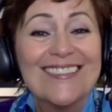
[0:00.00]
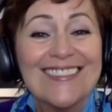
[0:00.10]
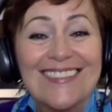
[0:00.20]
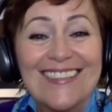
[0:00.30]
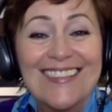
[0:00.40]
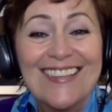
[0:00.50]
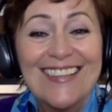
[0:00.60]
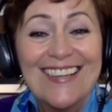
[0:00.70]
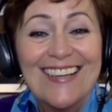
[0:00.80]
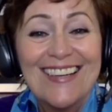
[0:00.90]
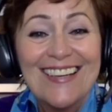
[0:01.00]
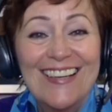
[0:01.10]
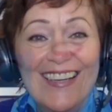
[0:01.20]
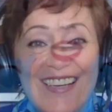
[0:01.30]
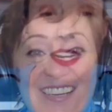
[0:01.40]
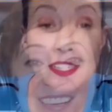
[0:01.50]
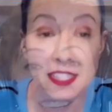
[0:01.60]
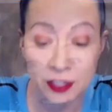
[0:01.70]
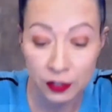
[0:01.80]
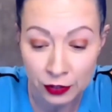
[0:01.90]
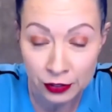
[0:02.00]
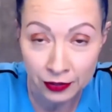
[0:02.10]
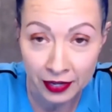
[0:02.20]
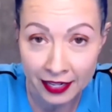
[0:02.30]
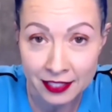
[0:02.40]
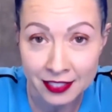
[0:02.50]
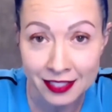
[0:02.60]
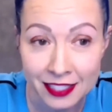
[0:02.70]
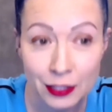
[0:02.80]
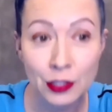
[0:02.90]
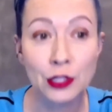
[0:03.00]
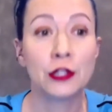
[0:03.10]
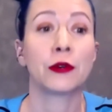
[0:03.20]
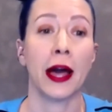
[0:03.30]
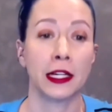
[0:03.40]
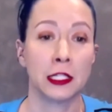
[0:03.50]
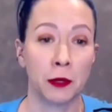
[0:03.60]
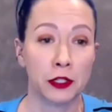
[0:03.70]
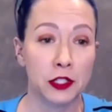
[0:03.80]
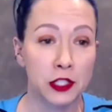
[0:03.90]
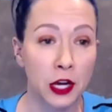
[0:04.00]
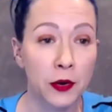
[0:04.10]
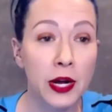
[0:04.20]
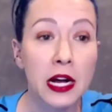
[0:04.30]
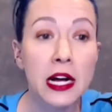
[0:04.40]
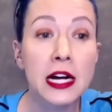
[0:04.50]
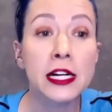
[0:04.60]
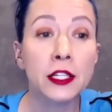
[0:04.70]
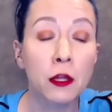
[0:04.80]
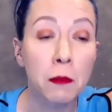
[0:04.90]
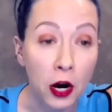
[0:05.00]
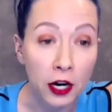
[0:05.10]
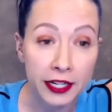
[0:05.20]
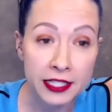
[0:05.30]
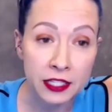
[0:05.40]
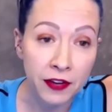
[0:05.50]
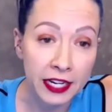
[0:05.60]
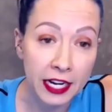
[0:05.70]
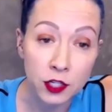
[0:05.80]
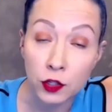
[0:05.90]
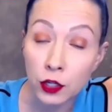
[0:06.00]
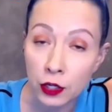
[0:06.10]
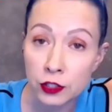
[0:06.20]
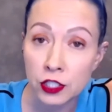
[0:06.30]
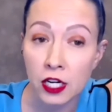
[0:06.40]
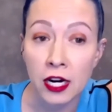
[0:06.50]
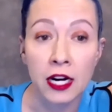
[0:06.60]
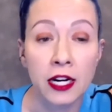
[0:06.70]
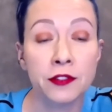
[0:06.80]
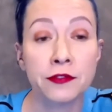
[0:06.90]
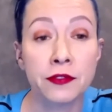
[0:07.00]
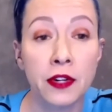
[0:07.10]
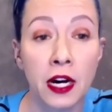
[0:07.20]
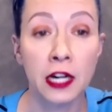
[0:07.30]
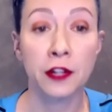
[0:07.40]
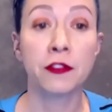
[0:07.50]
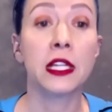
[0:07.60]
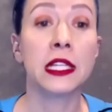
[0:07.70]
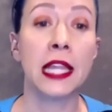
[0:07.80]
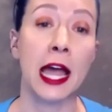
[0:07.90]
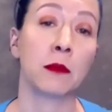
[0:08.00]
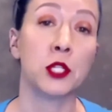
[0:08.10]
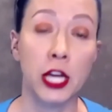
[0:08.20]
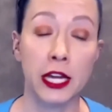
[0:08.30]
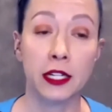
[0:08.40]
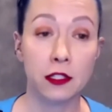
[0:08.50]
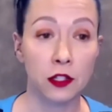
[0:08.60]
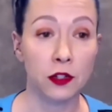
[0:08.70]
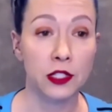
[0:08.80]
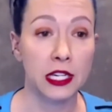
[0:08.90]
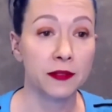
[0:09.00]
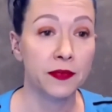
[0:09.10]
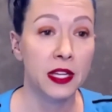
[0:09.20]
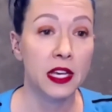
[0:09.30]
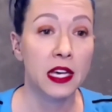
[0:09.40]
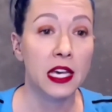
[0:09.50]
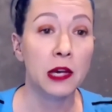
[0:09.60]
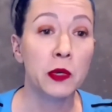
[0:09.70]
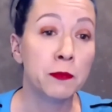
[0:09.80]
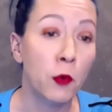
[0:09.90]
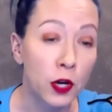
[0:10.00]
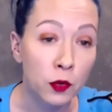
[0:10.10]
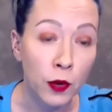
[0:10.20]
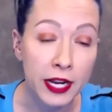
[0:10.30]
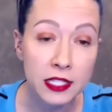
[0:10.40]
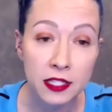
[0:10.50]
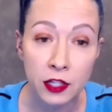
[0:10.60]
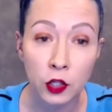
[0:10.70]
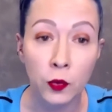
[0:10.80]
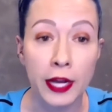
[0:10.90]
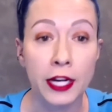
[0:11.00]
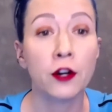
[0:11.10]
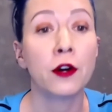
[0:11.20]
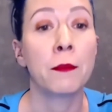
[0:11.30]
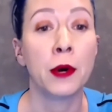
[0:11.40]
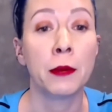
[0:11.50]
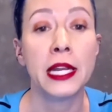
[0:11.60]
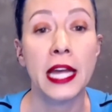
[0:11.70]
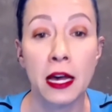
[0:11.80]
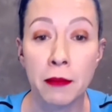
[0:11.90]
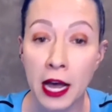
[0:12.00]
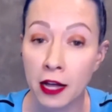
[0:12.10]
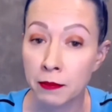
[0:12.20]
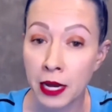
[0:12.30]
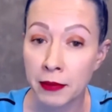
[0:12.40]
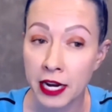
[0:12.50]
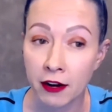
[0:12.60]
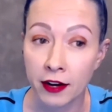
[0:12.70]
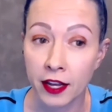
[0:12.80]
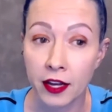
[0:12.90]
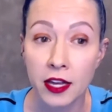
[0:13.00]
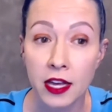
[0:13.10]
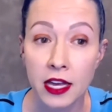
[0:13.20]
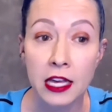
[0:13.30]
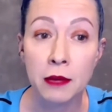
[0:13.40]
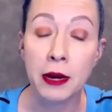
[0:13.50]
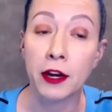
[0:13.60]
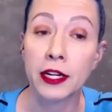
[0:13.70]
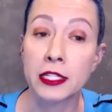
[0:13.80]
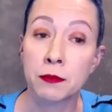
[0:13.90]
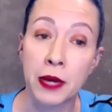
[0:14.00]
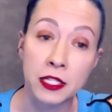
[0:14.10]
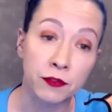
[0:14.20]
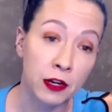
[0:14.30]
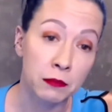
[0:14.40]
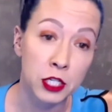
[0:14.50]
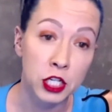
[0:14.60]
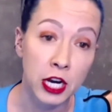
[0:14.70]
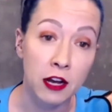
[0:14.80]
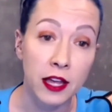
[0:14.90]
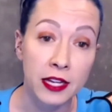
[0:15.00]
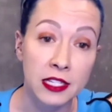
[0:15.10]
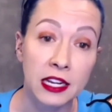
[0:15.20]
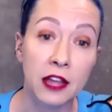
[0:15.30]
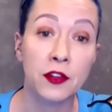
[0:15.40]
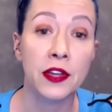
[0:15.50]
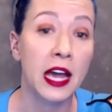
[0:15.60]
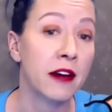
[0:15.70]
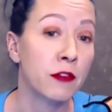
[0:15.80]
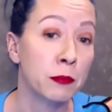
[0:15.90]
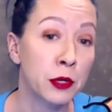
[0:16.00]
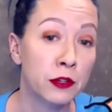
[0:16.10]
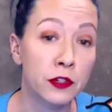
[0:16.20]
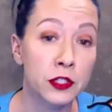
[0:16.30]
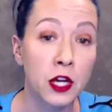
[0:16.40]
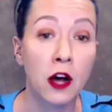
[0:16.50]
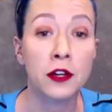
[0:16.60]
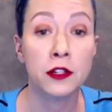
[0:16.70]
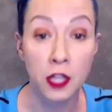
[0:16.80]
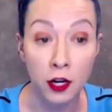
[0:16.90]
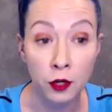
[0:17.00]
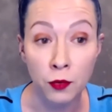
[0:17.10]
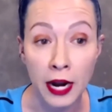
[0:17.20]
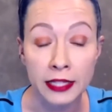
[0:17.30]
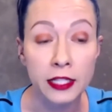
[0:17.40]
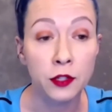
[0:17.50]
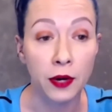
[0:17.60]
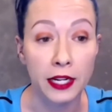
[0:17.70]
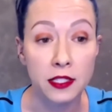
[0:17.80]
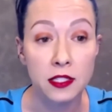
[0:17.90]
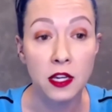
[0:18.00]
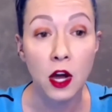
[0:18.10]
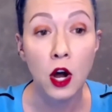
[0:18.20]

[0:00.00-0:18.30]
Yes, I am so excited to introduce you guys to these two experts. So, Lamar is a financial coach of Lampshade Consulting. He was born and raised in the greater Birmingham, Alabama area. He married his best friend, Michelle, and together they have a beautiful daughter, Riley Grace.